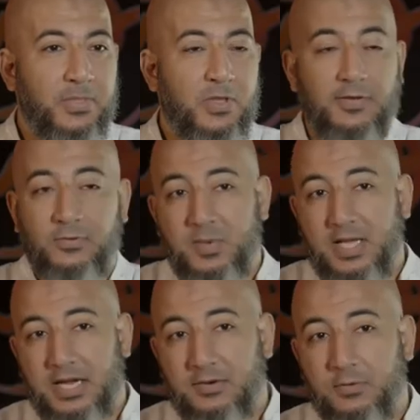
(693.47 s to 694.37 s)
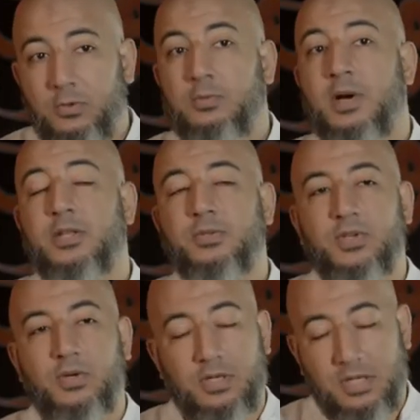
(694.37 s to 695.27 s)
You have to be careful whom are you
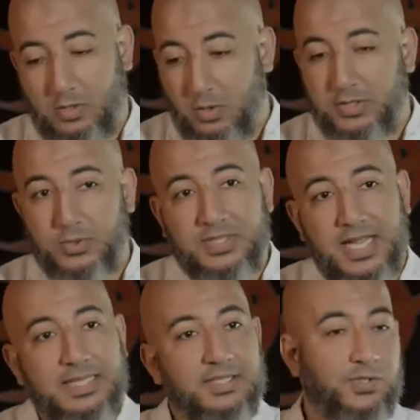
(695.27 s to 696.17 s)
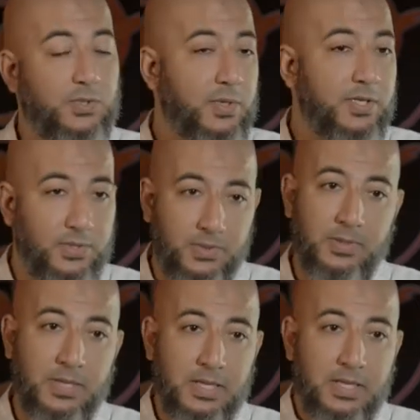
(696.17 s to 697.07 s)
going to tell this story to.
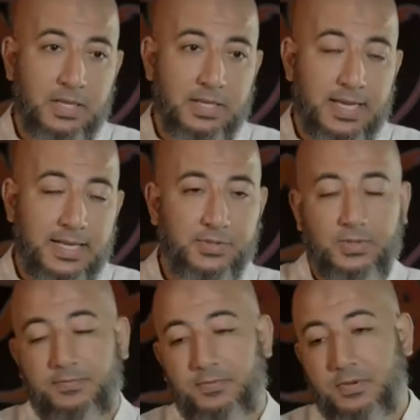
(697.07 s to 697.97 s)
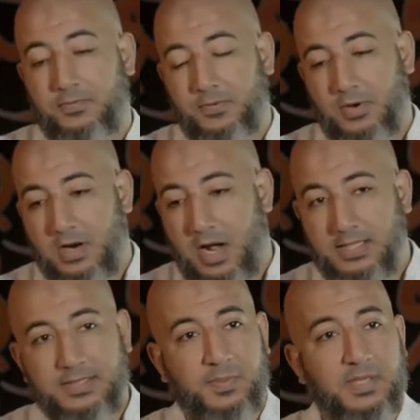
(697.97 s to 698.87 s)
Yeah, so if you are a
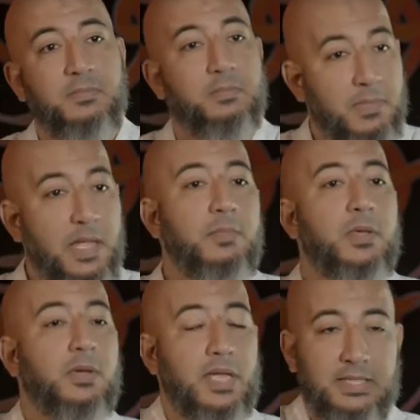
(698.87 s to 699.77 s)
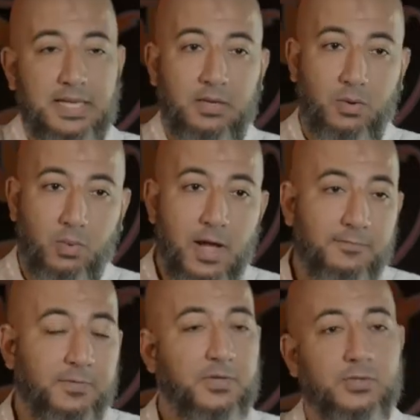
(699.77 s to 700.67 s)
husband, maybe you can tell your
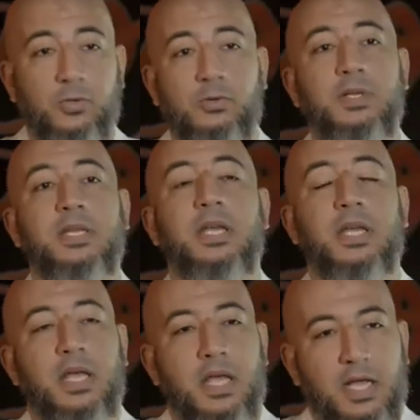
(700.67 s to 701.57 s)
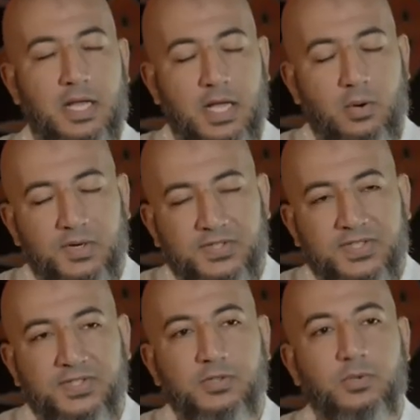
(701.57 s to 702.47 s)
wife, because normally our
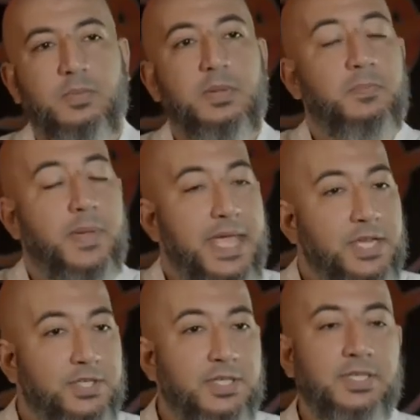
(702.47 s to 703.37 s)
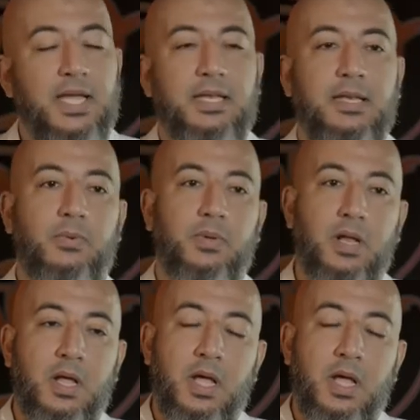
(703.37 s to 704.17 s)
sisters will be patient and they will